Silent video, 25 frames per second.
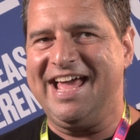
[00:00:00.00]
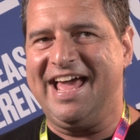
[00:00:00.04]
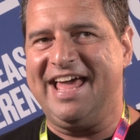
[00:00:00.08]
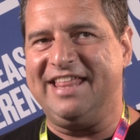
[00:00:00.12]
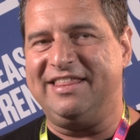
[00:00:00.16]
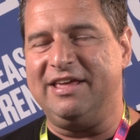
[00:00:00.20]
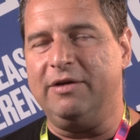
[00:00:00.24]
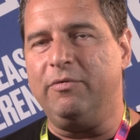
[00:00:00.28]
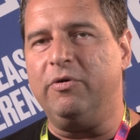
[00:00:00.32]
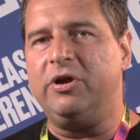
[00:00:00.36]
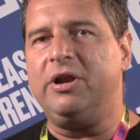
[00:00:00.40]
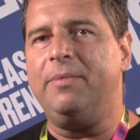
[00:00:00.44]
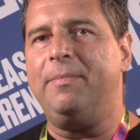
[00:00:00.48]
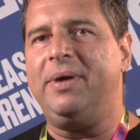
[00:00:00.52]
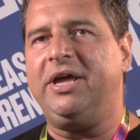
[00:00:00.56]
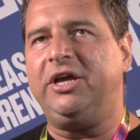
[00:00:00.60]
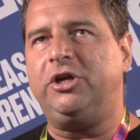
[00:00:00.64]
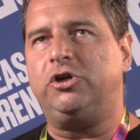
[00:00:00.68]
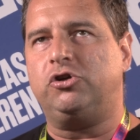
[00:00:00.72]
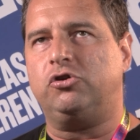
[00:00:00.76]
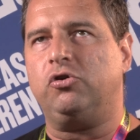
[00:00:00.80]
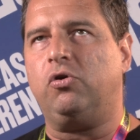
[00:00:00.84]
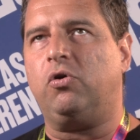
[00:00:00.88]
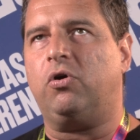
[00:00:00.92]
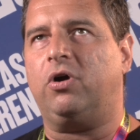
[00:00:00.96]
and they want to
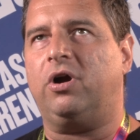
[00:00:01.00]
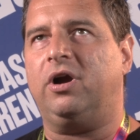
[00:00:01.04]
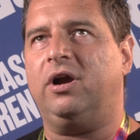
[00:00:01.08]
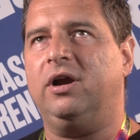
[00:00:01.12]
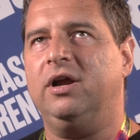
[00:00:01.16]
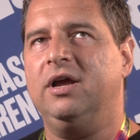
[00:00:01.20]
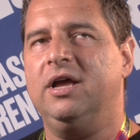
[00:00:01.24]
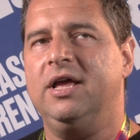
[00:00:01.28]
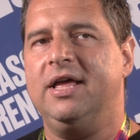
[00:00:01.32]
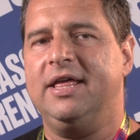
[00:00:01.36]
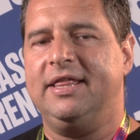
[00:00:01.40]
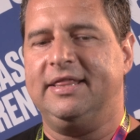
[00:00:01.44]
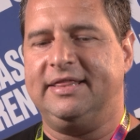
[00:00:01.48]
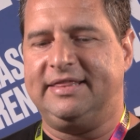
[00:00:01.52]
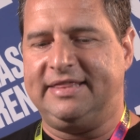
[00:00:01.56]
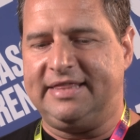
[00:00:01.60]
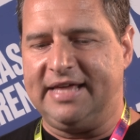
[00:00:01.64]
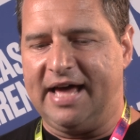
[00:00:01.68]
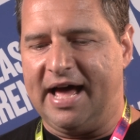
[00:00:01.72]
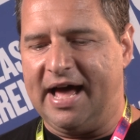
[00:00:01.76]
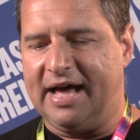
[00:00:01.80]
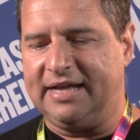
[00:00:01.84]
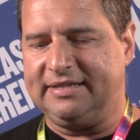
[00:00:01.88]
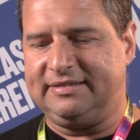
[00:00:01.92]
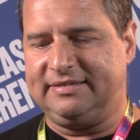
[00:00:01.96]
make sure
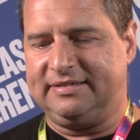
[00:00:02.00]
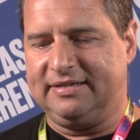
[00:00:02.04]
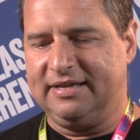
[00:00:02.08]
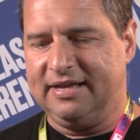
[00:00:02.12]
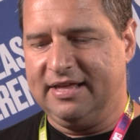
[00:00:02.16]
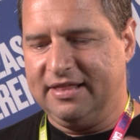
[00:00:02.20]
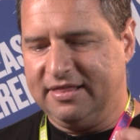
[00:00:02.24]
that